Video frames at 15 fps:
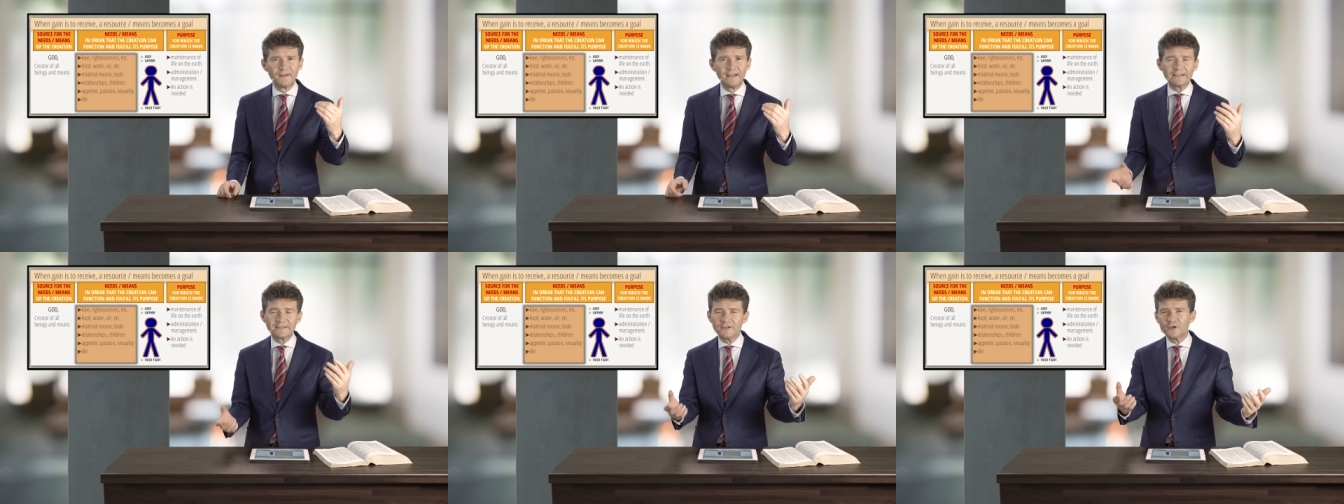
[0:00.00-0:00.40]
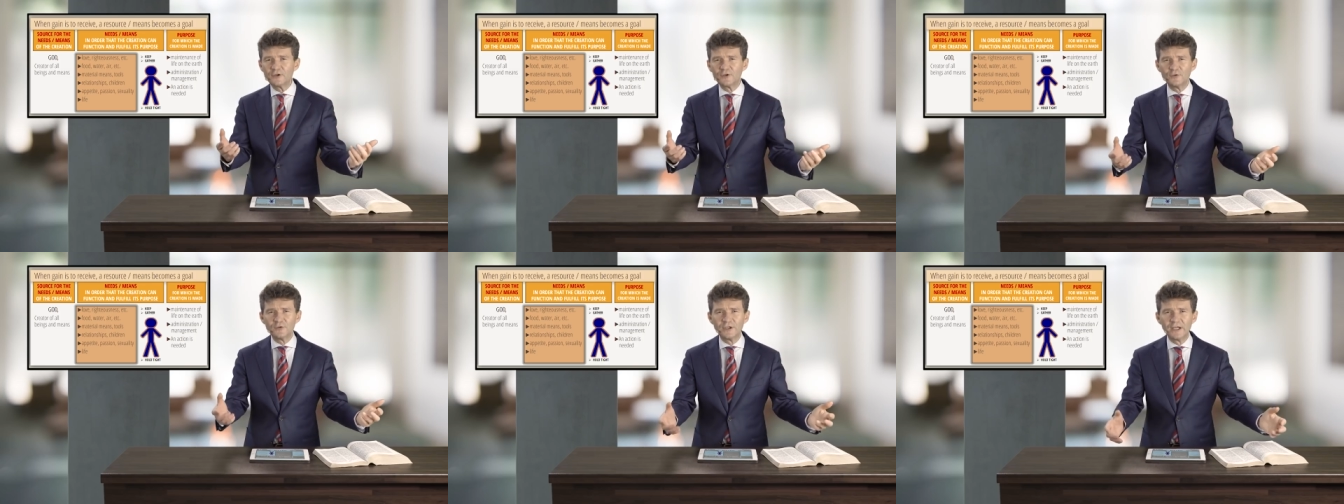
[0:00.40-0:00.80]
Let's
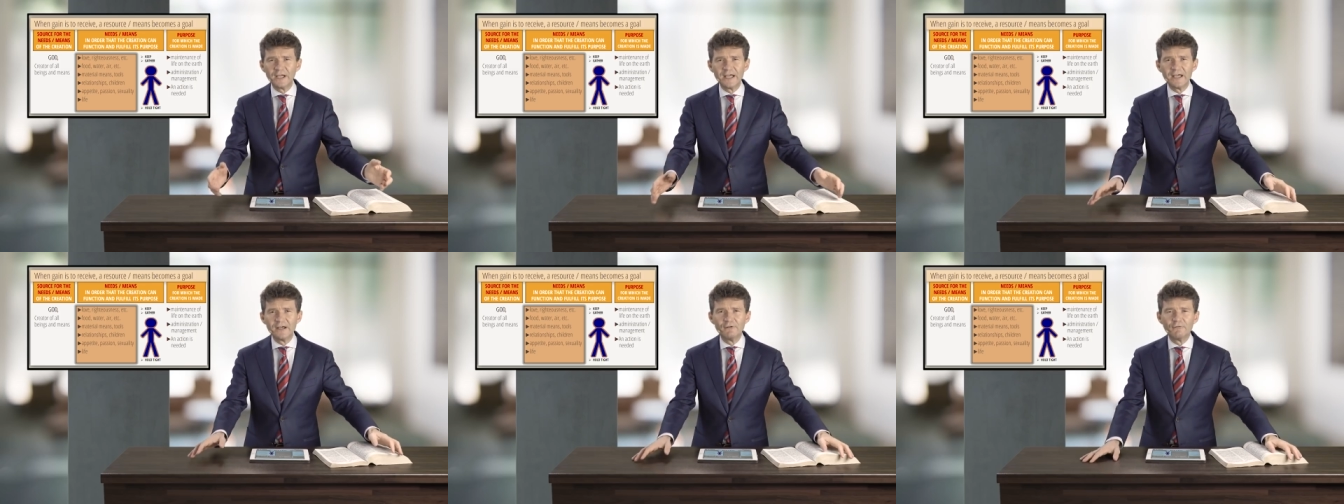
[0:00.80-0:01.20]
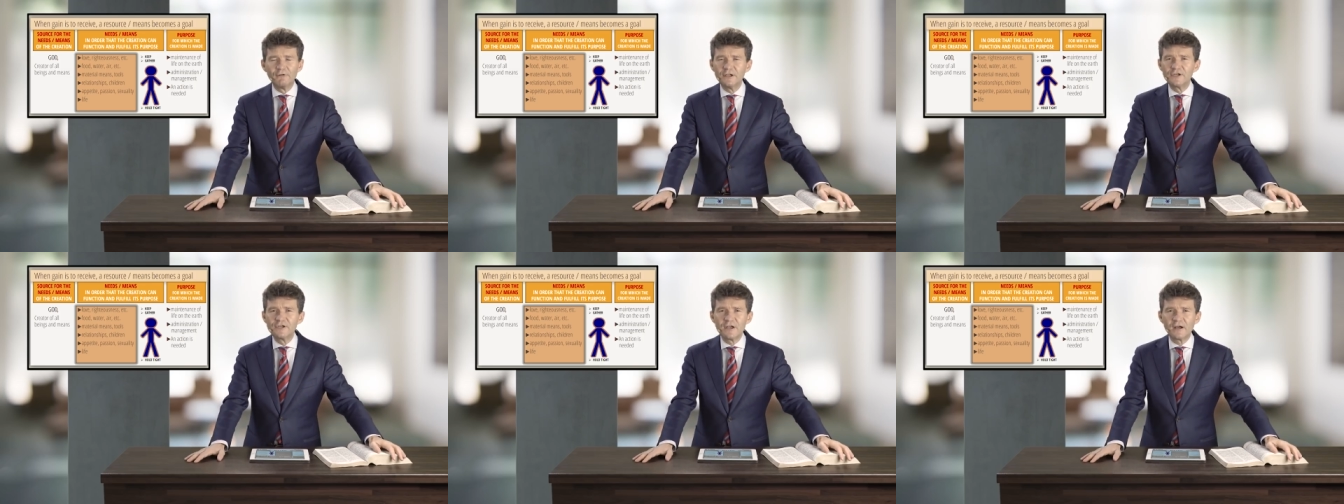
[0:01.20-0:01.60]
look to the
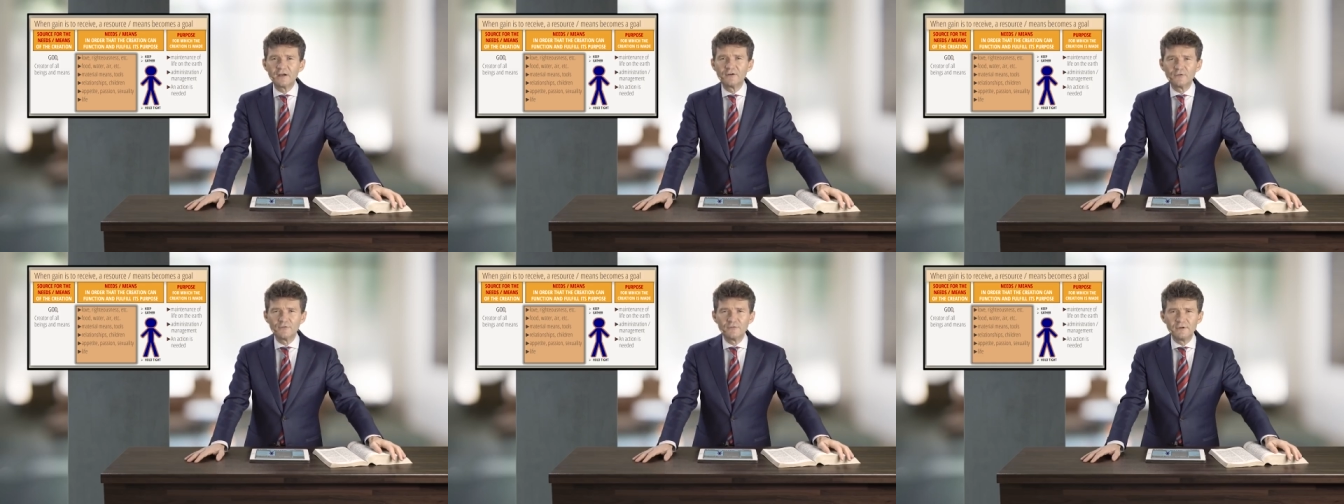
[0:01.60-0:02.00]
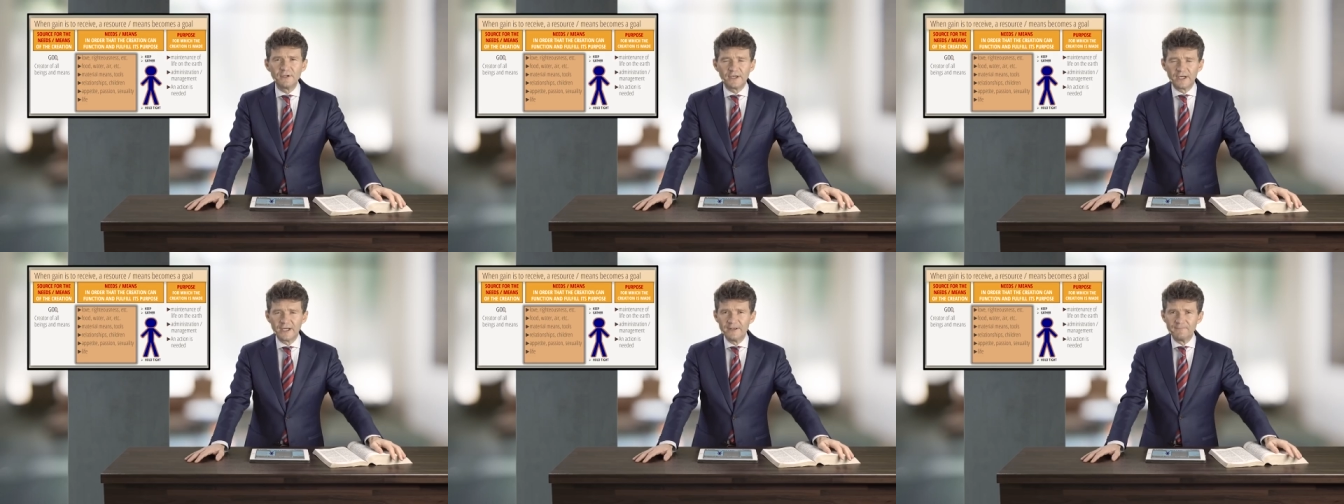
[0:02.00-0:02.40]
rich young
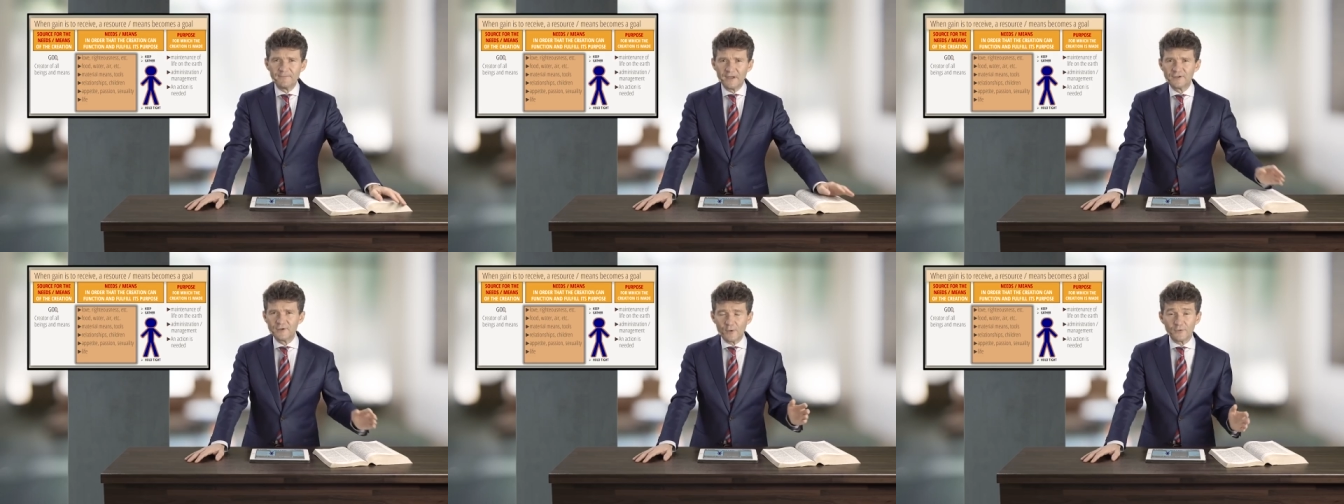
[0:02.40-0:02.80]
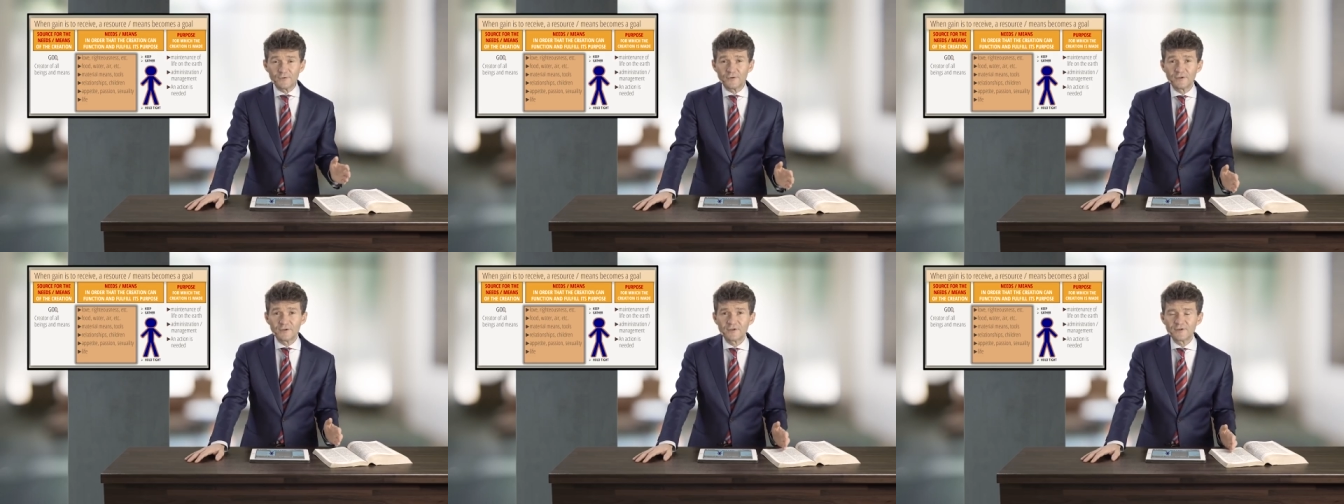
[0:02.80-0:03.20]
ruler. It's
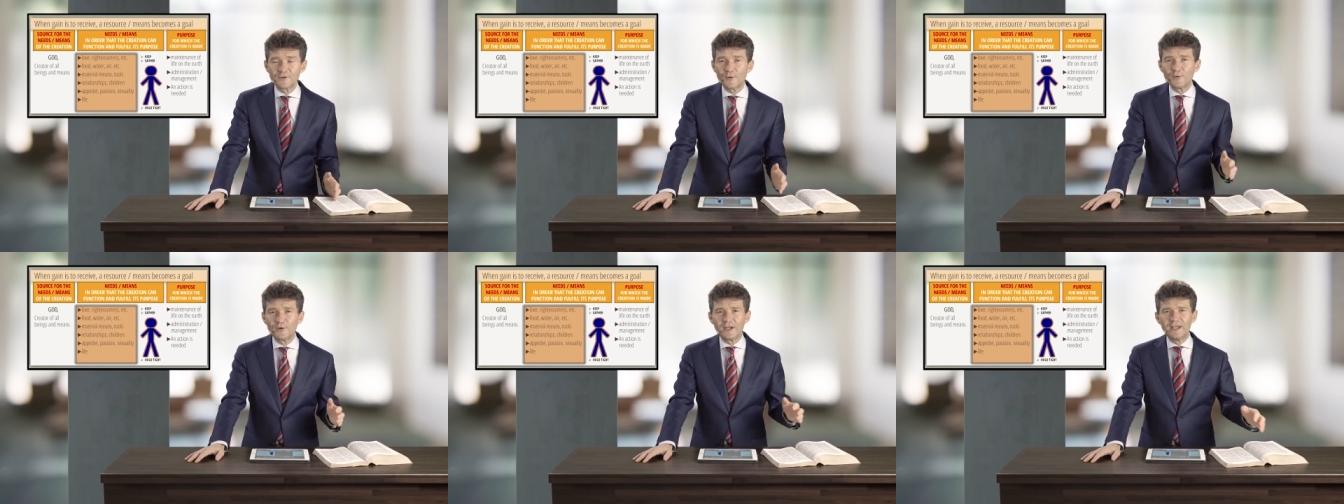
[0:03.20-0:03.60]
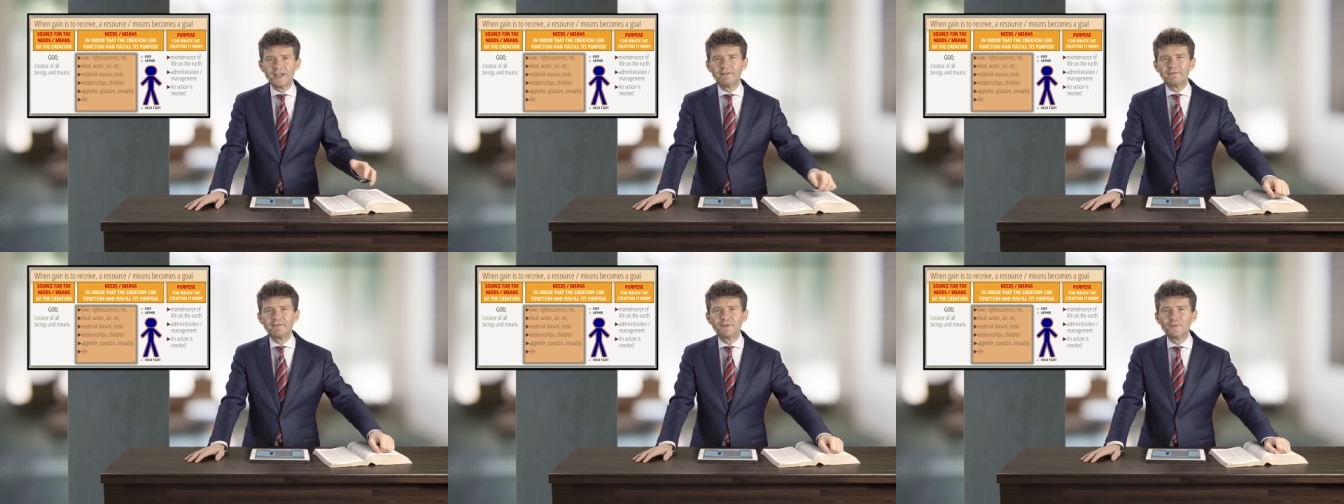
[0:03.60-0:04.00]
also the story
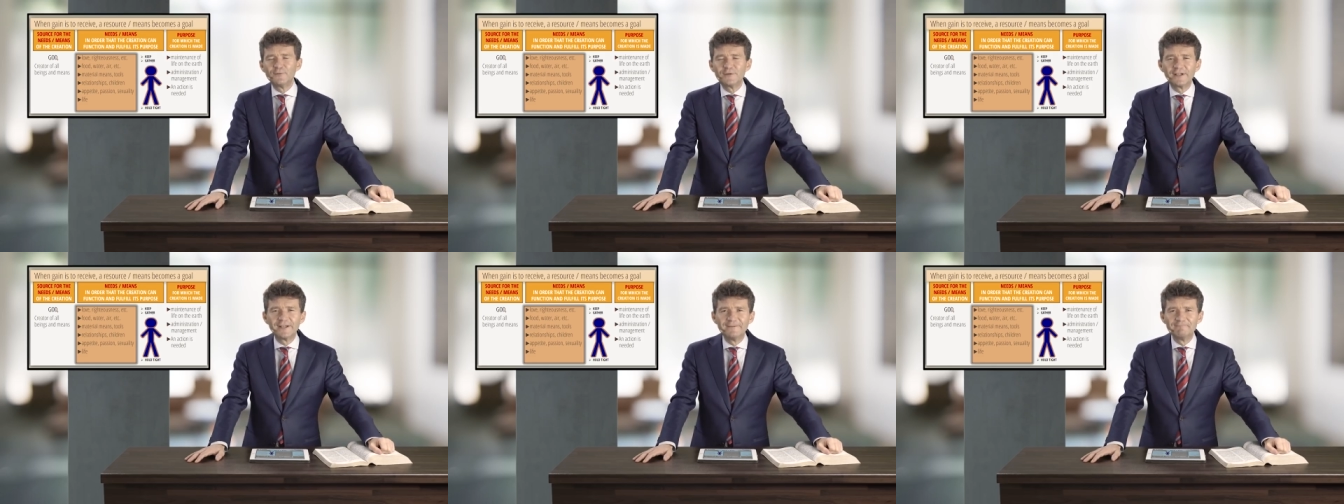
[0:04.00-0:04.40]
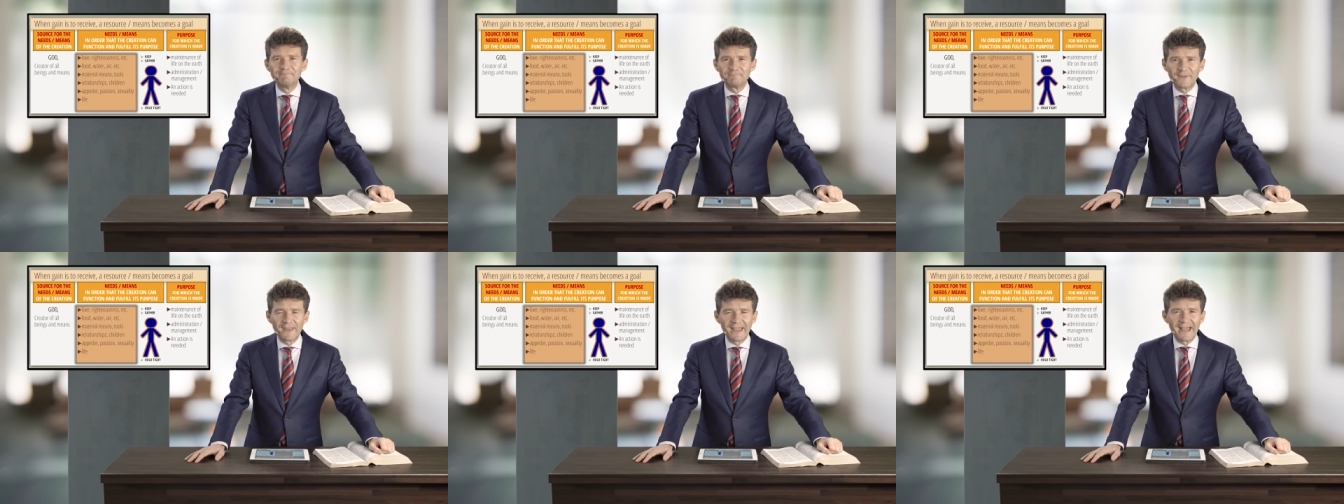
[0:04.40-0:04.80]
here in Luke
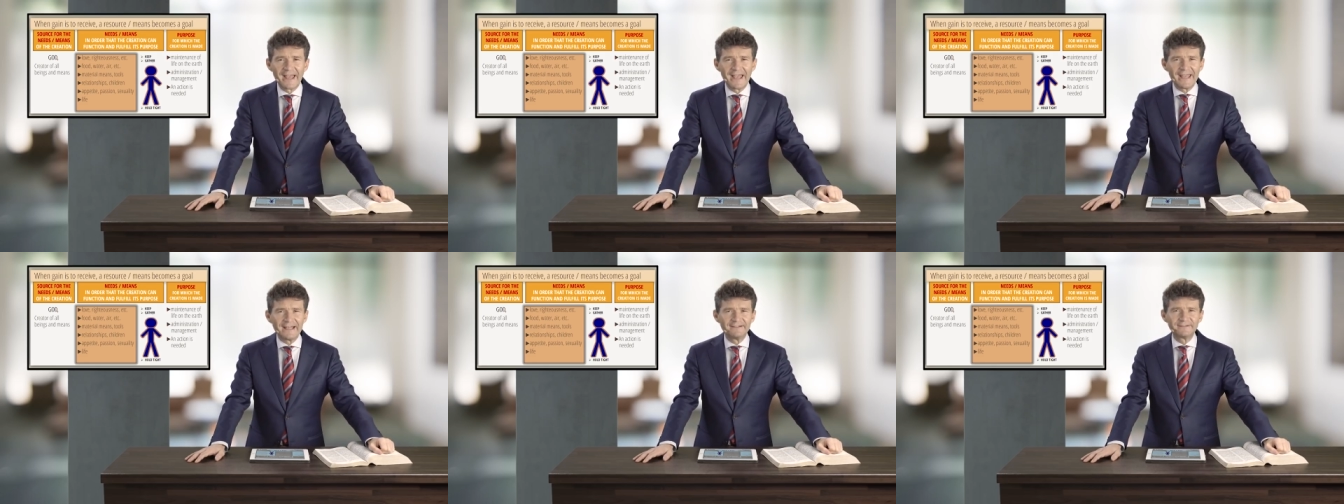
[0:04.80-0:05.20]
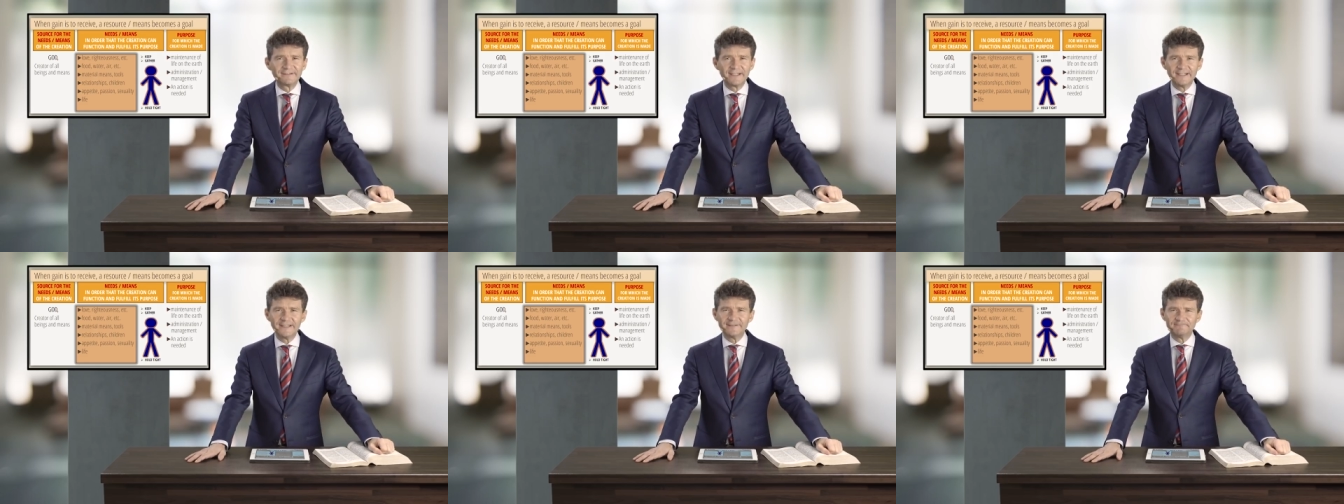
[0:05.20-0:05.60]

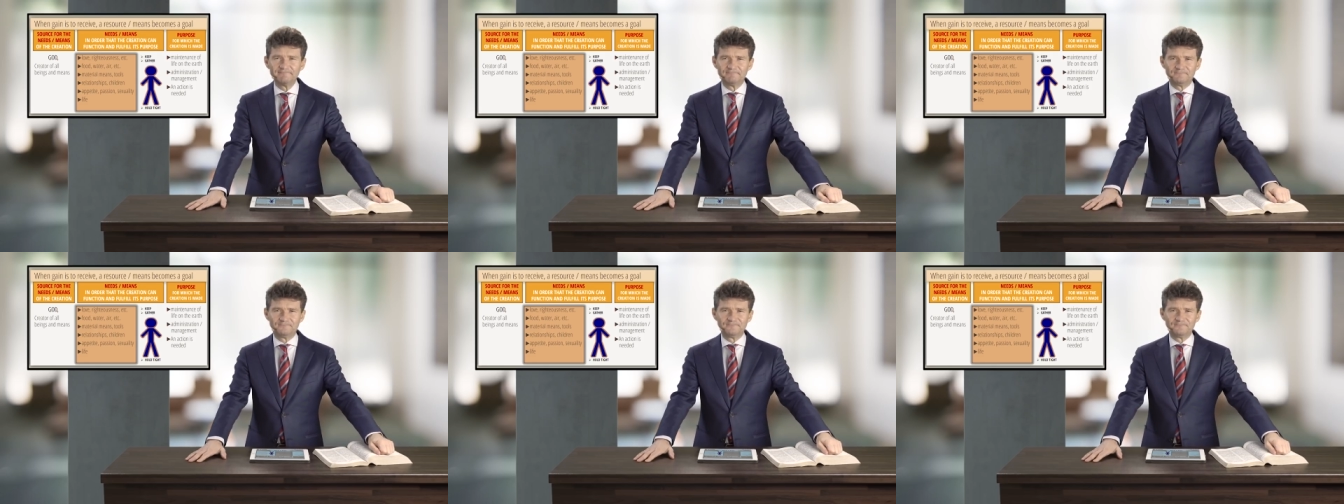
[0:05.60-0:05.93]
18.